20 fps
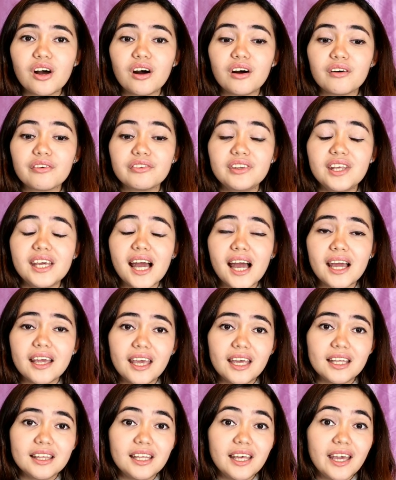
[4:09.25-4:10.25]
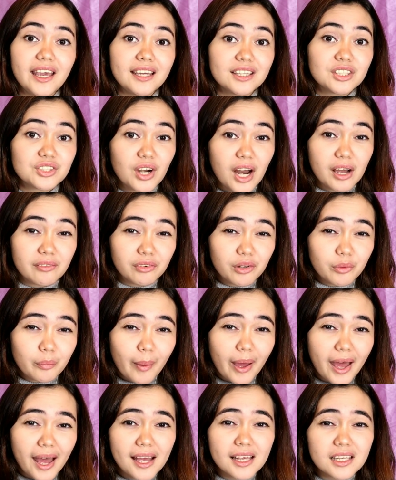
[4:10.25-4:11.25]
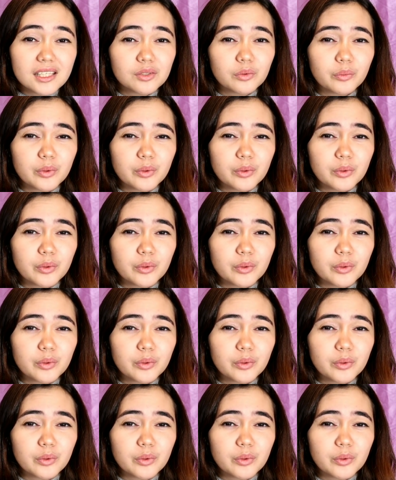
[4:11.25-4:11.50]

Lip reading: of the IATA Travel Pass,